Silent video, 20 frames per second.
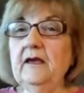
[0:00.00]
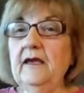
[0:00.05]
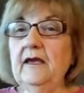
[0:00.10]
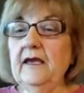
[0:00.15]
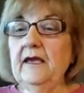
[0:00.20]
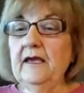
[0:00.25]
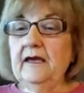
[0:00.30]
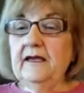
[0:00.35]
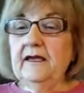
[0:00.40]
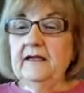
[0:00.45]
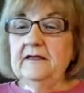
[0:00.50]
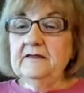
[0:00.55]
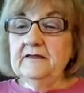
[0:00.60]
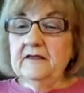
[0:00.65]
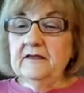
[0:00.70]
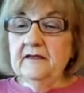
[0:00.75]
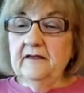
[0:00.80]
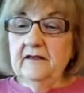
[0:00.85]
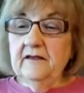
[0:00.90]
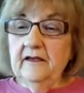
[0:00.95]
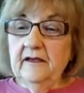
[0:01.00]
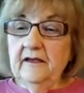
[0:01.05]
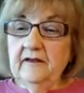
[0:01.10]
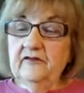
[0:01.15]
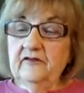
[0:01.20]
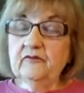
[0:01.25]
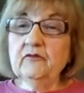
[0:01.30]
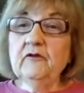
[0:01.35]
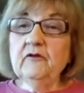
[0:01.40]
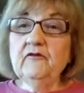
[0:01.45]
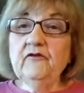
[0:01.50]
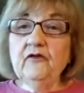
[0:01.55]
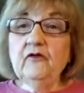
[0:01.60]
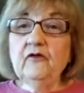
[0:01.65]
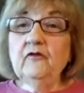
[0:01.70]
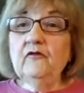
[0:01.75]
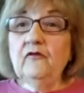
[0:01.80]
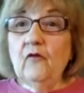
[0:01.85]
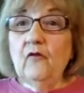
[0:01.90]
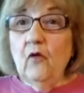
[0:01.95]
and it's
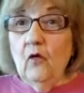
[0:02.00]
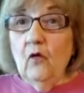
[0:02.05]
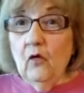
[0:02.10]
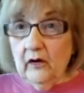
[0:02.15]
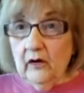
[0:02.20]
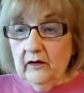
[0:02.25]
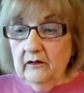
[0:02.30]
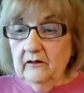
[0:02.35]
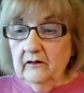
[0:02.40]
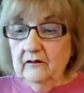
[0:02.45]
review 4.